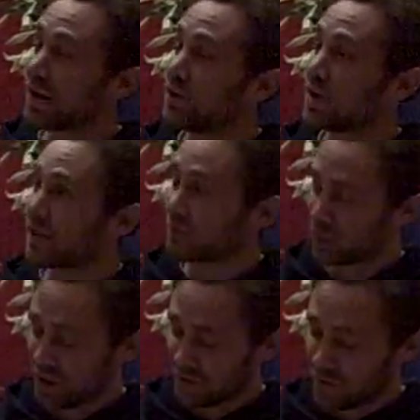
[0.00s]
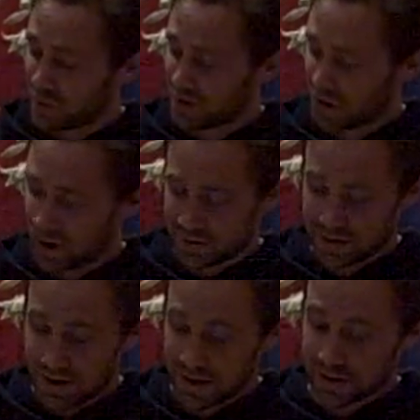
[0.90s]
he would have to blink and rub his eyes
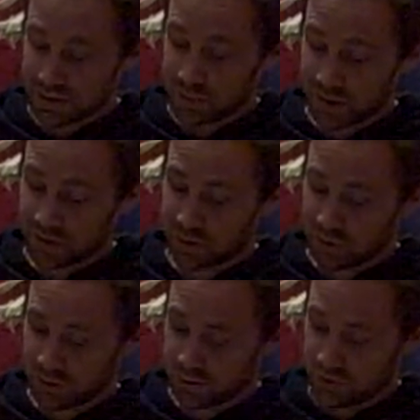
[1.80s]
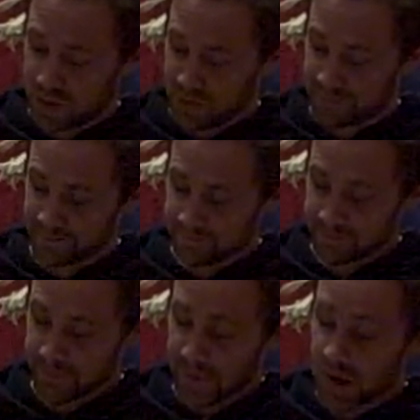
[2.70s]
to make sure he wasn't dreaming.
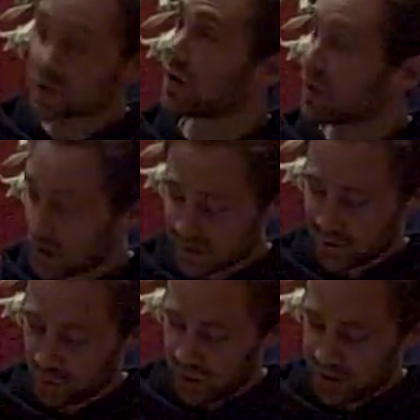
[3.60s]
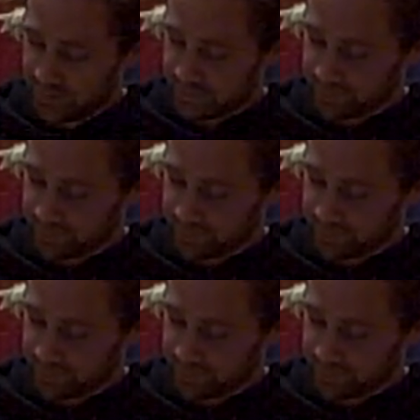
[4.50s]
So thanks, little bee.